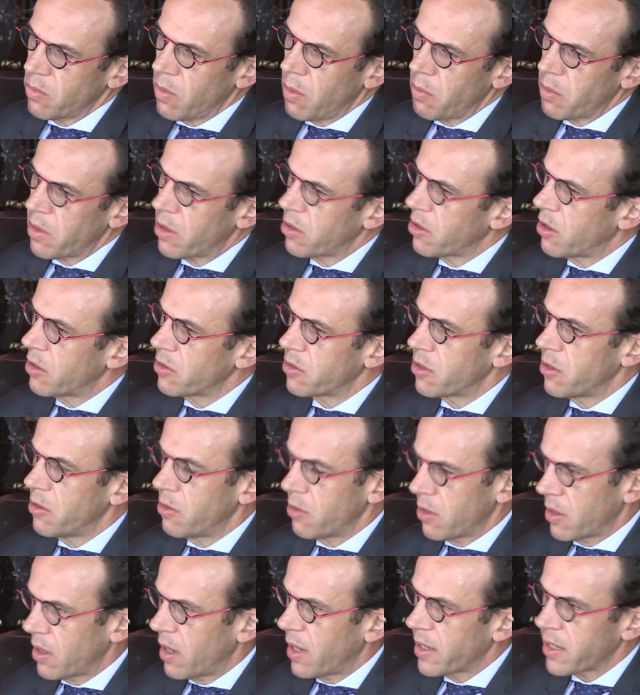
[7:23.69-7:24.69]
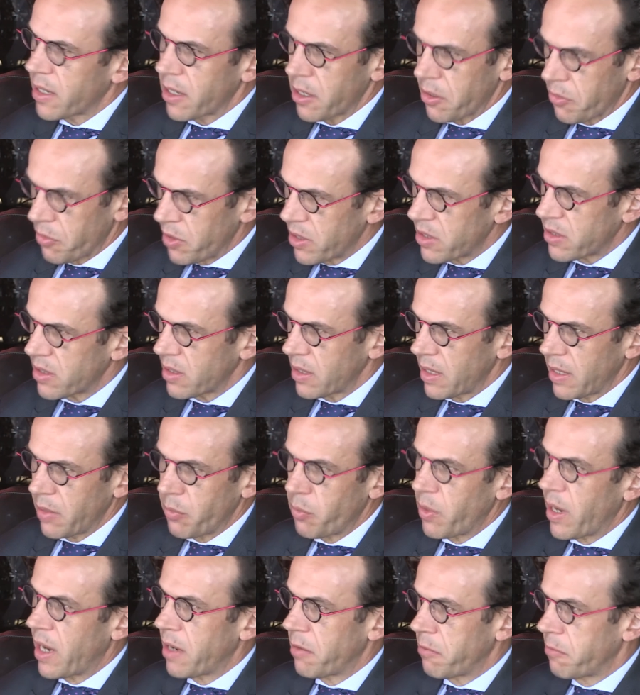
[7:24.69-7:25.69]
would our continent look like increasingly if
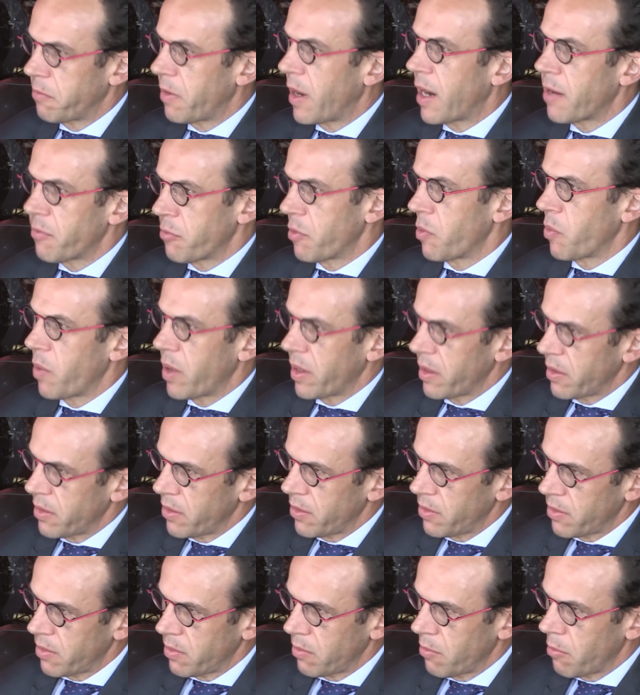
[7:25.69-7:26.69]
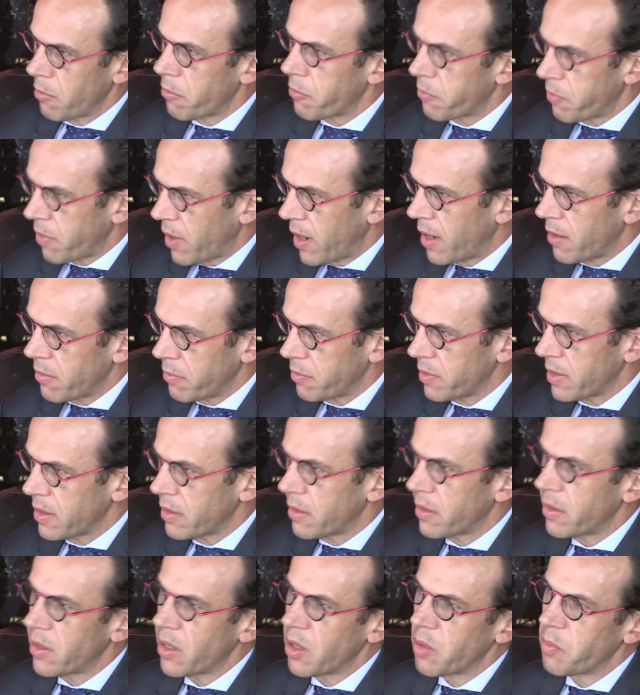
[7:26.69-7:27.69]
we had 5 Rwandas or 5
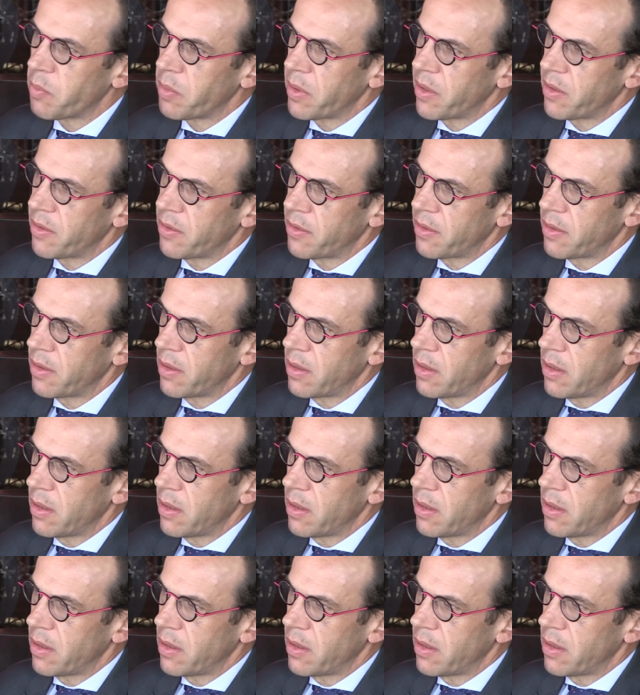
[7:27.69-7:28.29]
Ethiopias?